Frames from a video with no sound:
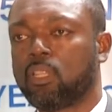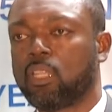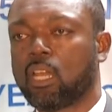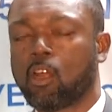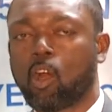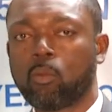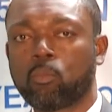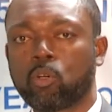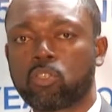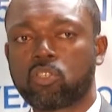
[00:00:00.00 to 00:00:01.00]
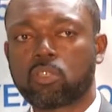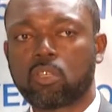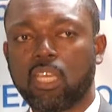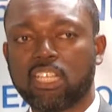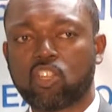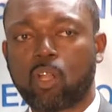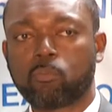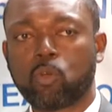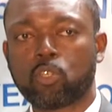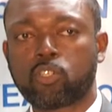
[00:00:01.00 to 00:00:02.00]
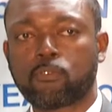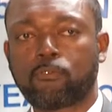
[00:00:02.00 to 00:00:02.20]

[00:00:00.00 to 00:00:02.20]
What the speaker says: it is almost